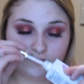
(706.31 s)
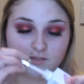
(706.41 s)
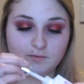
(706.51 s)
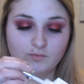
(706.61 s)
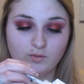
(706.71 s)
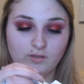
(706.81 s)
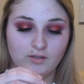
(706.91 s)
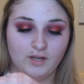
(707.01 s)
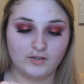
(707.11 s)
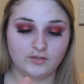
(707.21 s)
It smells really
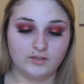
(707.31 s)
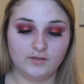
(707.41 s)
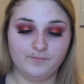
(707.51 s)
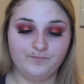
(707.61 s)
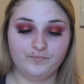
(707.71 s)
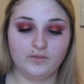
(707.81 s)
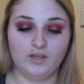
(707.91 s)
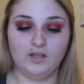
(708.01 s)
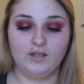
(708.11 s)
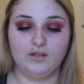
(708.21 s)
good, actually.
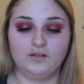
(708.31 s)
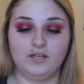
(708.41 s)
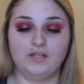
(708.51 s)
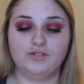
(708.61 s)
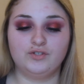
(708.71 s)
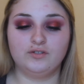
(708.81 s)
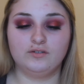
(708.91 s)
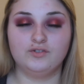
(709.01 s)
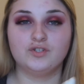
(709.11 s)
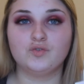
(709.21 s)
And it's
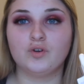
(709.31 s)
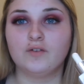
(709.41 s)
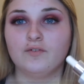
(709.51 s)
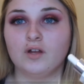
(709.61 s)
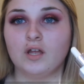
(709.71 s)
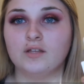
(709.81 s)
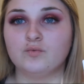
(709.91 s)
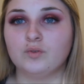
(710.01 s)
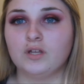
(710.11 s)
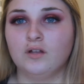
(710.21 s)
just sort of,
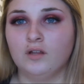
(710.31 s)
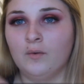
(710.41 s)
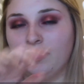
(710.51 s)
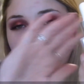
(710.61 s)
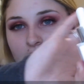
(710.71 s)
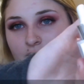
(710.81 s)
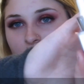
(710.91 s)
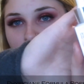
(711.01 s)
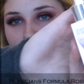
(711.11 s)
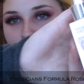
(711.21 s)
it's really glowy. This is what
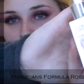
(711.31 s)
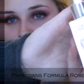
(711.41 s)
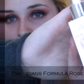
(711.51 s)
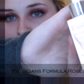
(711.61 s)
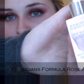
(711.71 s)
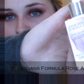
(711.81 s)
it looks like.